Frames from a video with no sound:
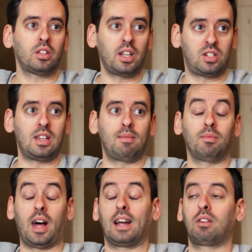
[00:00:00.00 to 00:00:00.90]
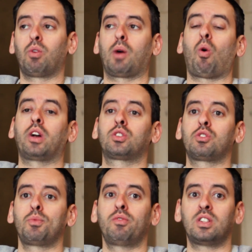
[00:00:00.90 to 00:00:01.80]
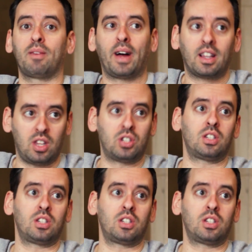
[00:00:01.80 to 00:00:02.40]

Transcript: They seem like, when I watch those movies, I'm like,